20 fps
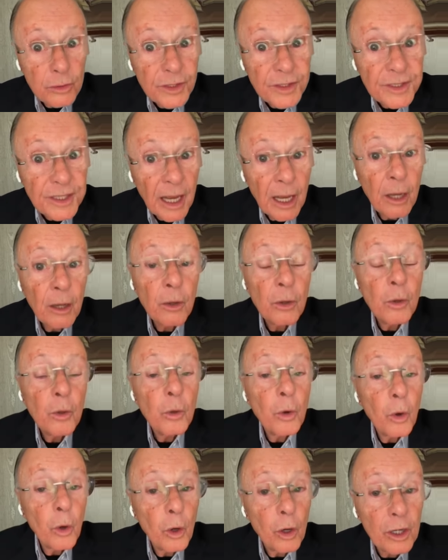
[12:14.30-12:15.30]
Do
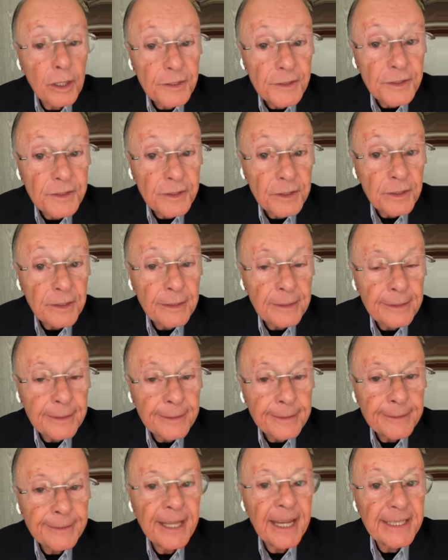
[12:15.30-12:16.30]
not listen to
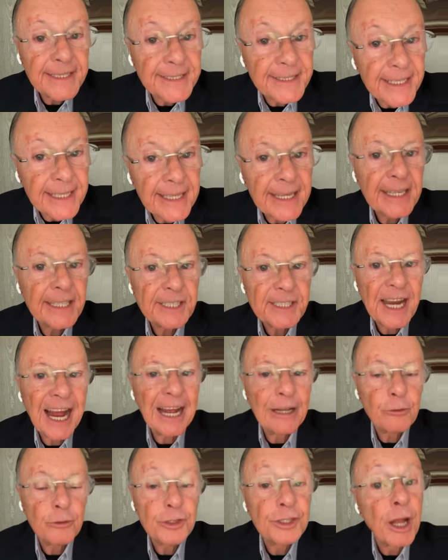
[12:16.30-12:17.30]
the
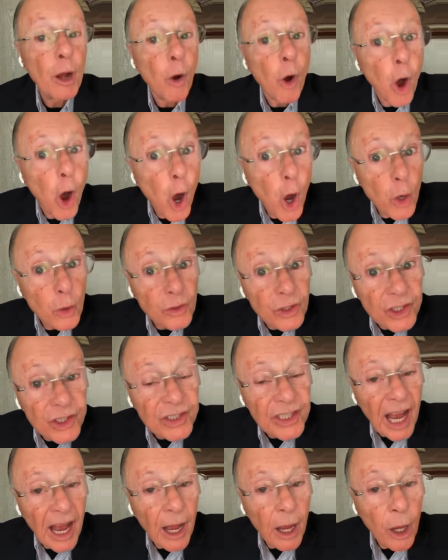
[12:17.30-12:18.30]
unchurched ones.
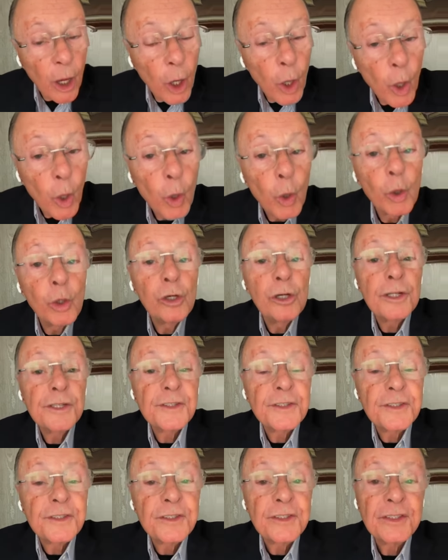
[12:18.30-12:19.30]
Don't
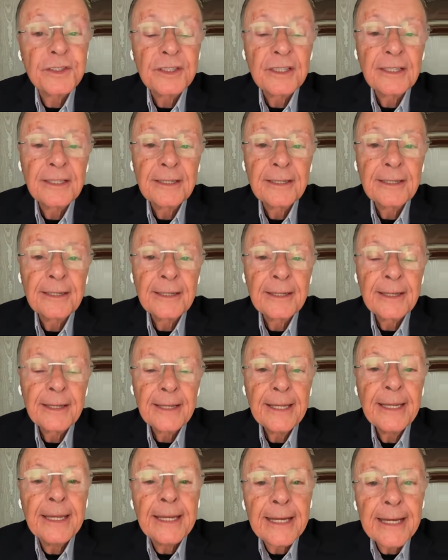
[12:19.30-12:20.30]
listen to the
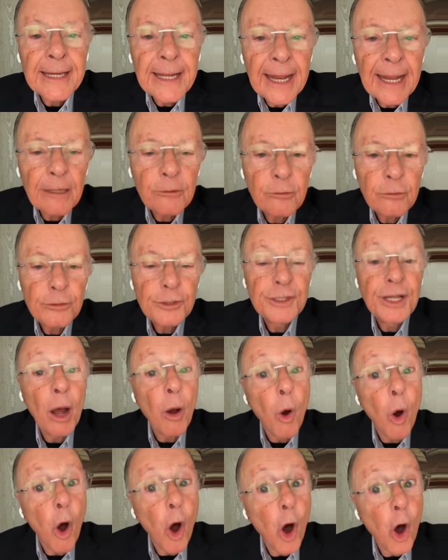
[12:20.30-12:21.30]
unbelievers.
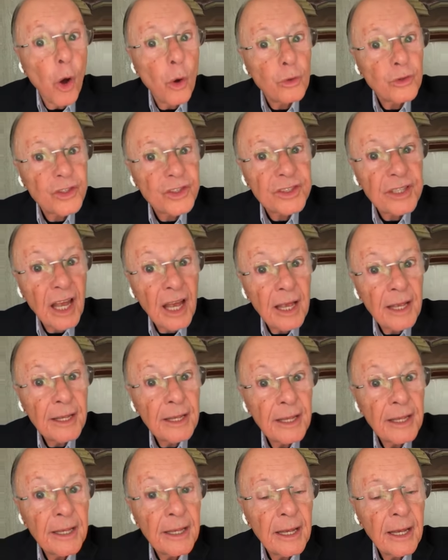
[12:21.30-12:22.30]
Do not
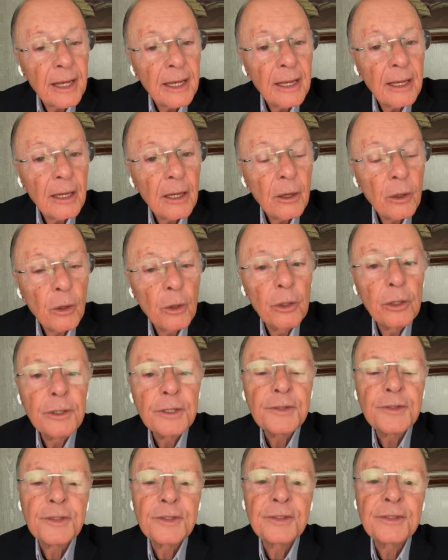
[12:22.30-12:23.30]
listen
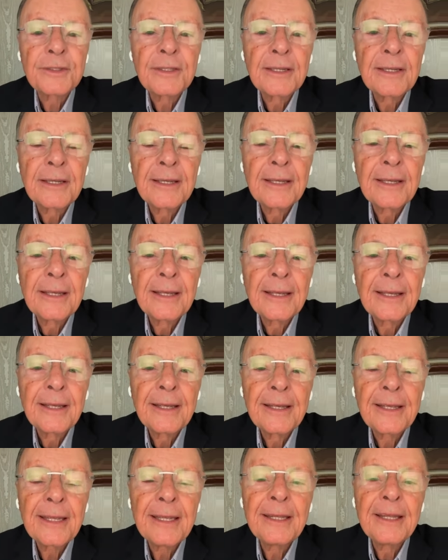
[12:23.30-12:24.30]
to those
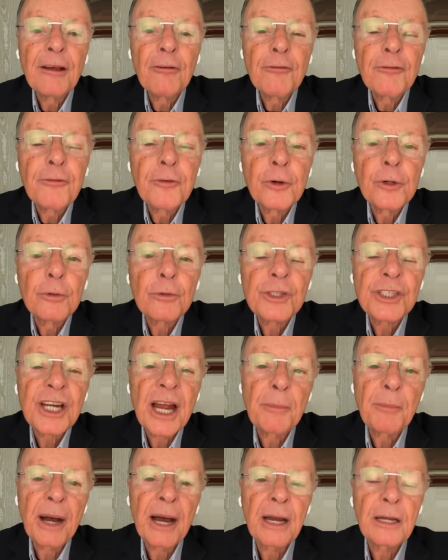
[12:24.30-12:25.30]
who are not
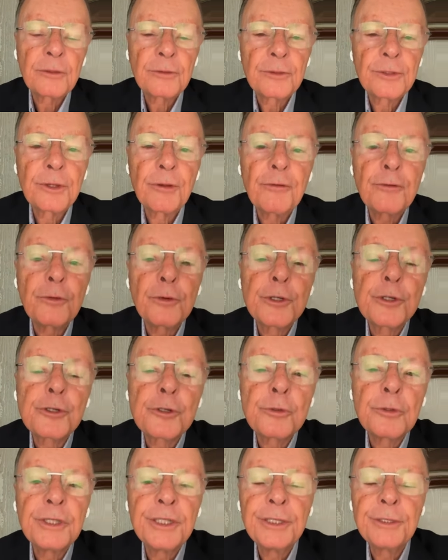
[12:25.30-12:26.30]
called and um
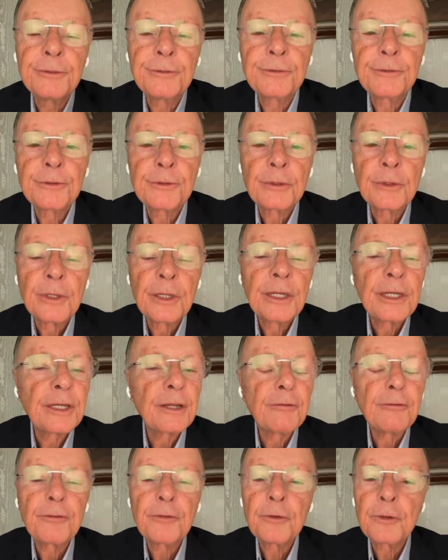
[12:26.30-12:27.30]
chosen, who are
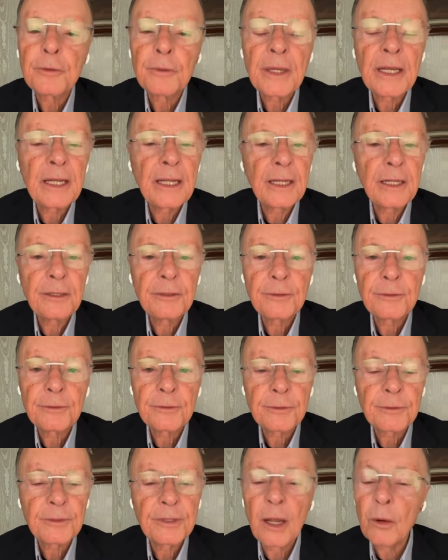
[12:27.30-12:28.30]
not elect.
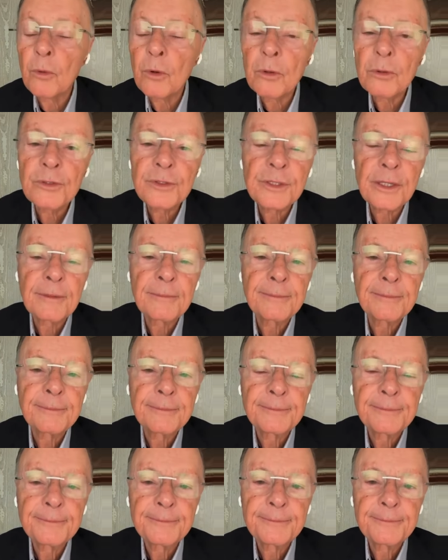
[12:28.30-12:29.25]
Don't listen to them.